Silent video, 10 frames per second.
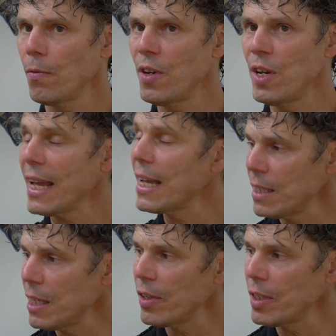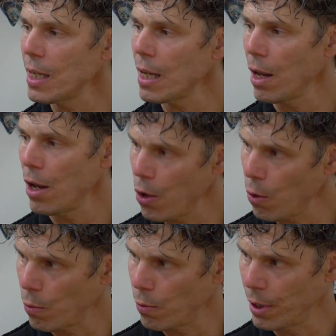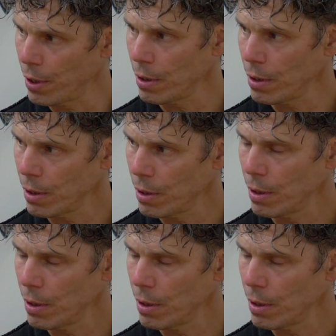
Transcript: the negativity alone. Mm-hmm.